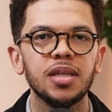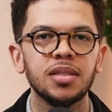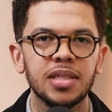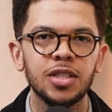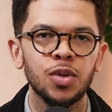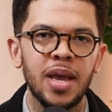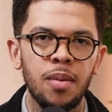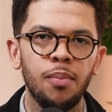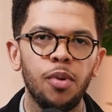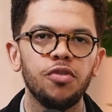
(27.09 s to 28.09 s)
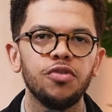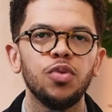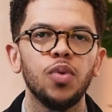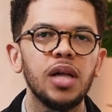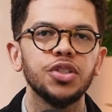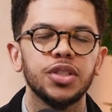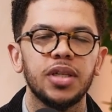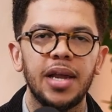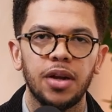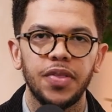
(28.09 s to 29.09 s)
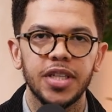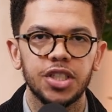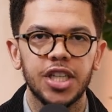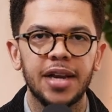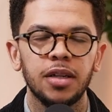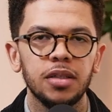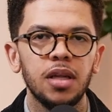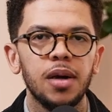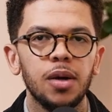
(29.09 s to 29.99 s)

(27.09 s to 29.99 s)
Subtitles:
Sizwe Mpofu-Walsh, and on this channel,